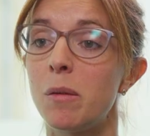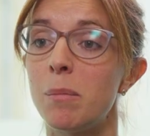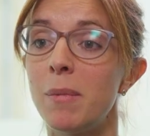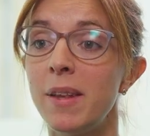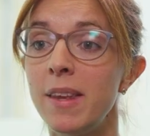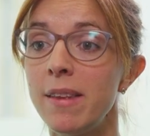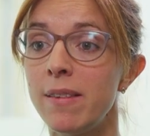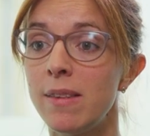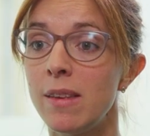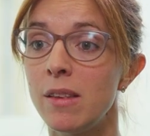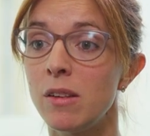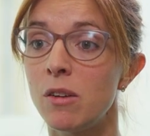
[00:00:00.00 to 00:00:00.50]
The
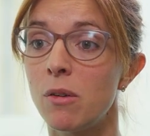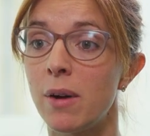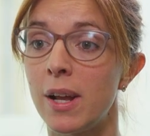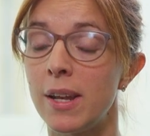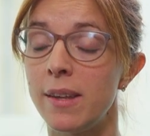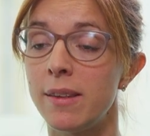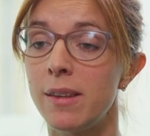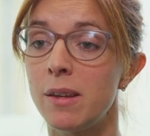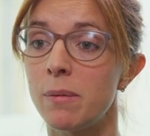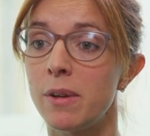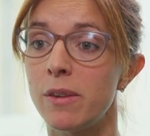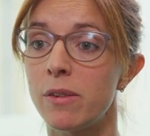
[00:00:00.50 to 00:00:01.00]
Medicine
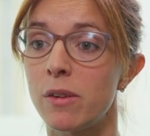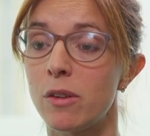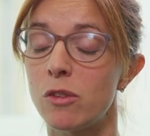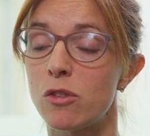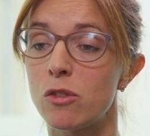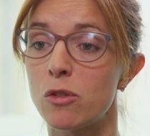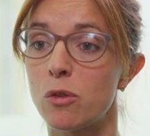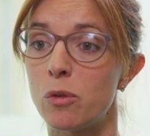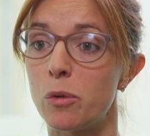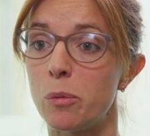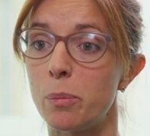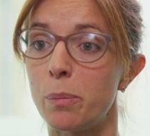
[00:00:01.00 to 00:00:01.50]
Quality
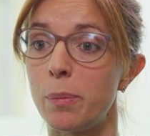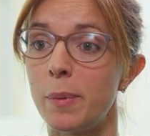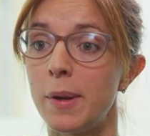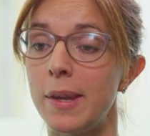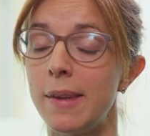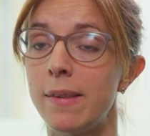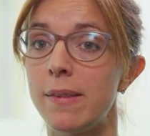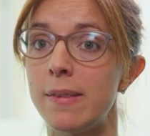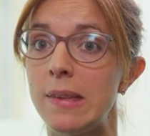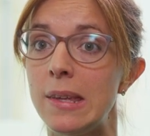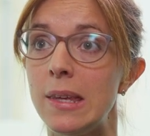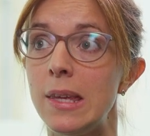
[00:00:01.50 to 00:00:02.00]
Research Group
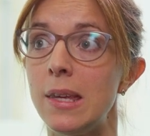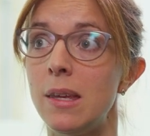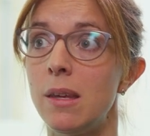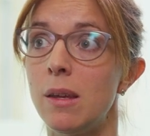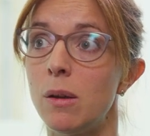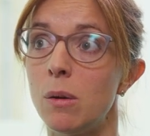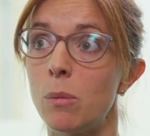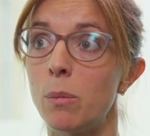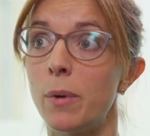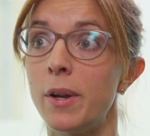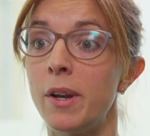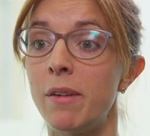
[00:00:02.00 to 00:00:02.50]
is the,
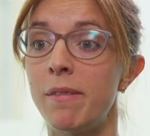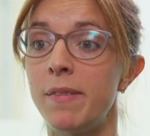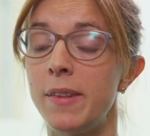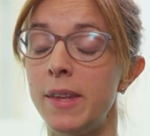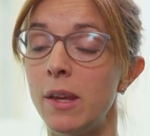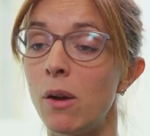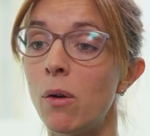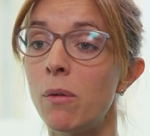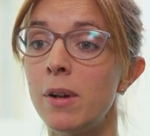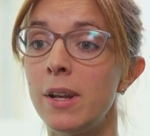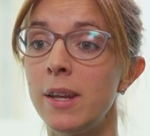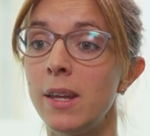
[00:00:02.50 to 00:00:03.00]
one of
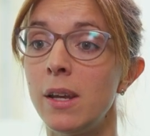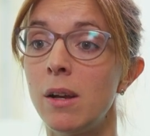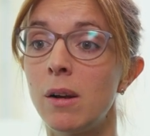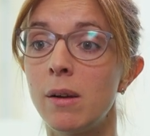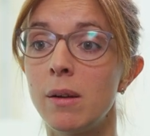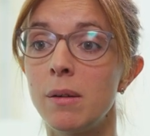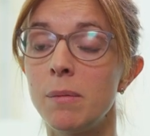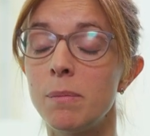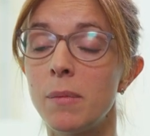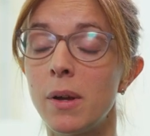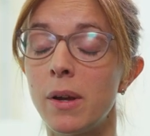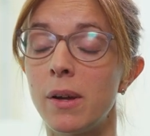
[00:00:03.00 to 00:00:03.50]
the only
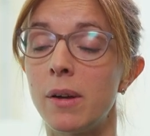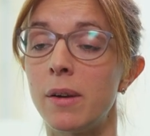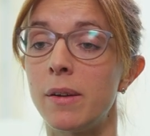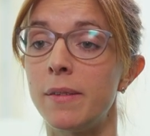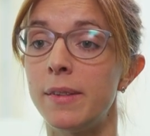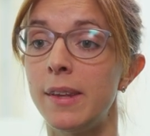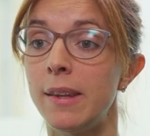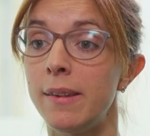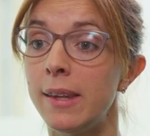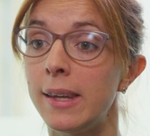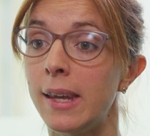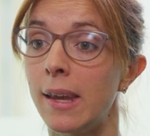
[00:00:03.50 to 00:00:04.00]
uh,
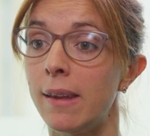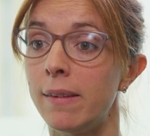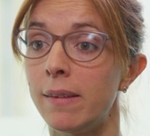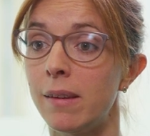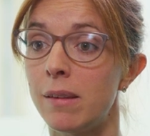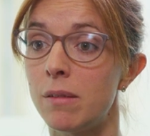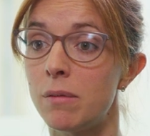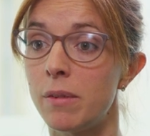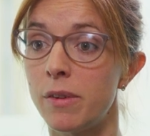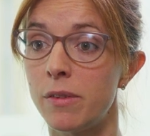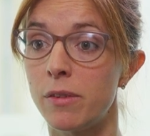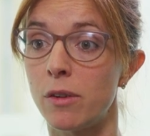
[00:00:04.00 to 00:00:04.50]

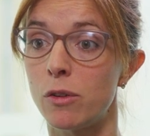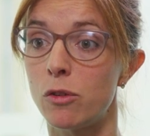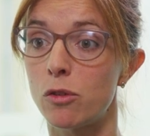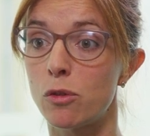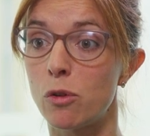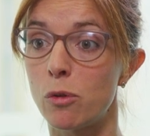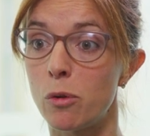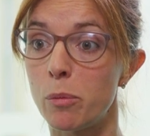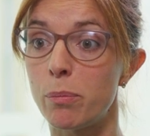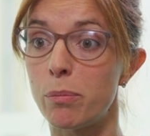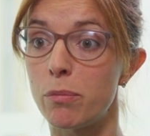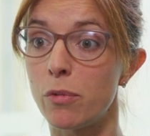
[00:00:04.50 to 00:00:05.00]
dedicated research
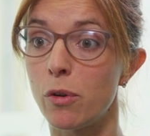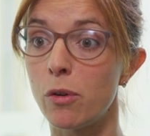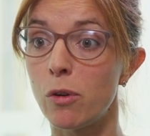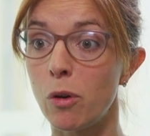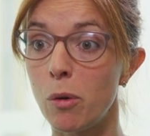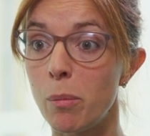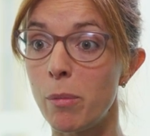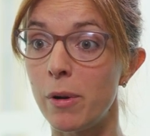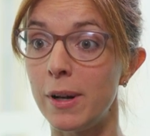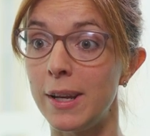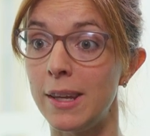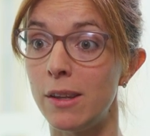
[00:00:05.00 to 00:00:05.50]
group
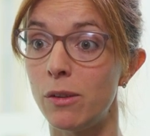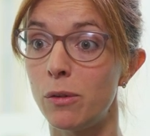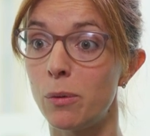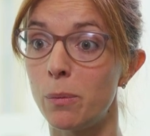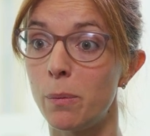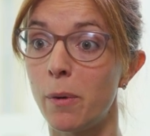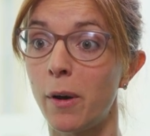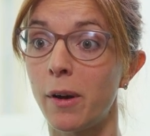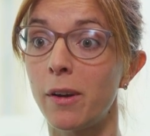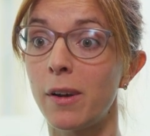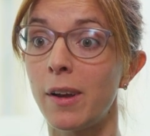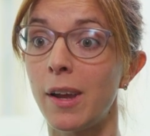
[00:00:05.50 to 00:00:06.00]
globally to
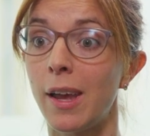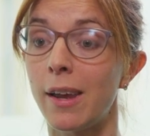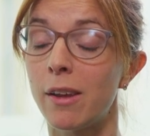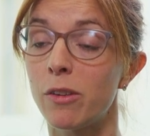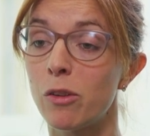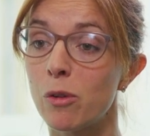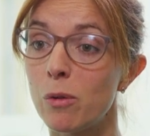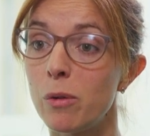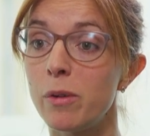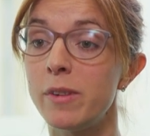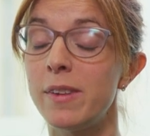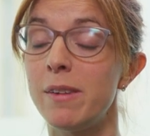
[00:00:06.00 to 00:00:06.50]
work
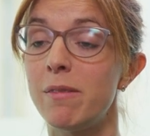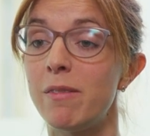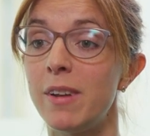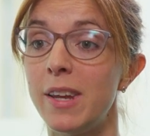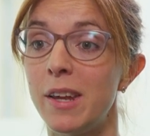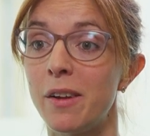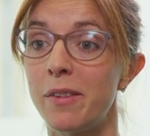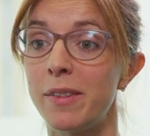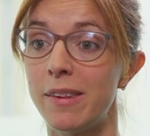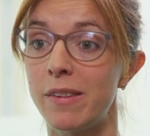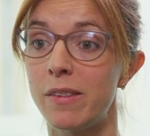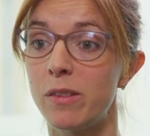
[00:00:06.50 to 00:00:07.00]
exclusively
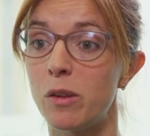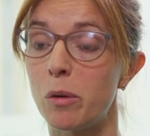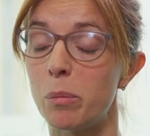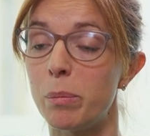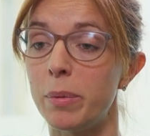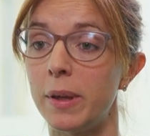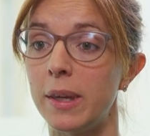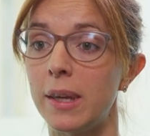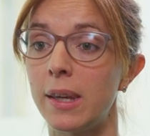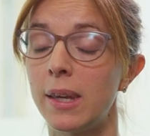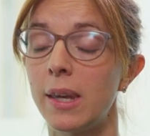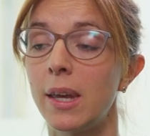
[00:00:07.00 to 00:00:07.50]
on this
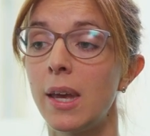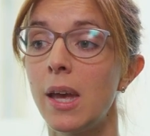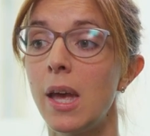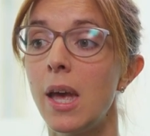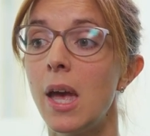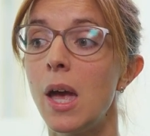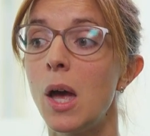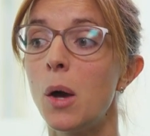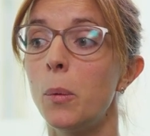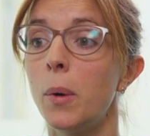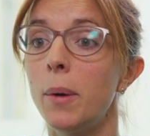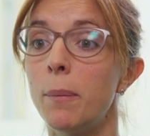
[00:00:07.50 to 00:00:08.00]
topic.
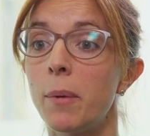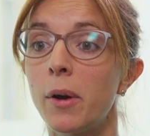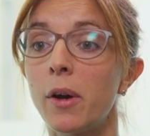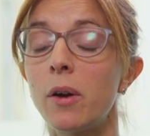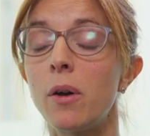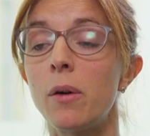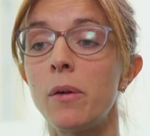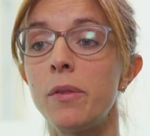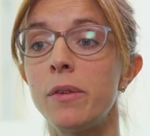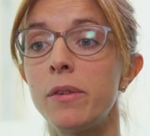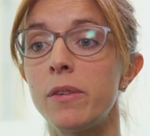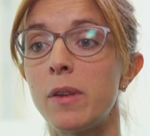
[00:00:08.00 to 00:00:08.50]
We
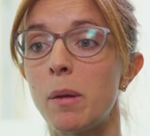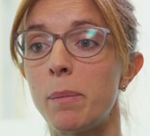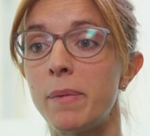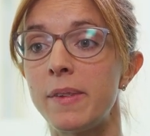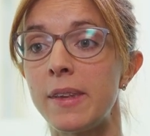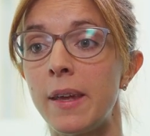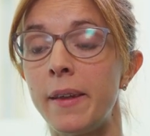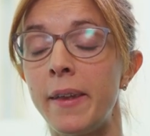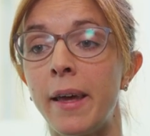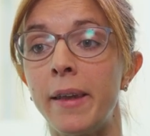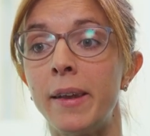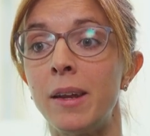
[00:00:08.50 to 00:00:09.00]
work on
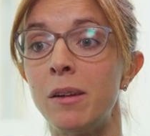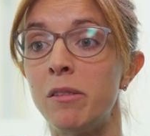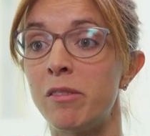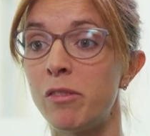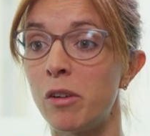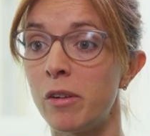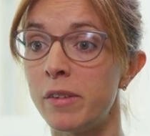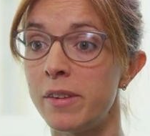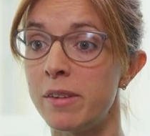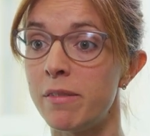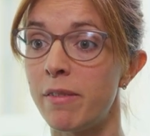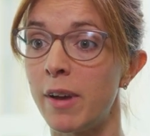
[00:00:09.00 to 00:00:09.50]
substandard and
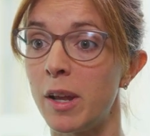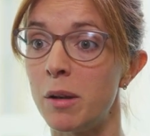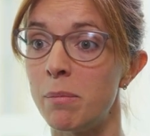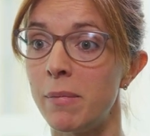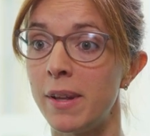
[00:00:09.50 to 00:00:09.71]
falsified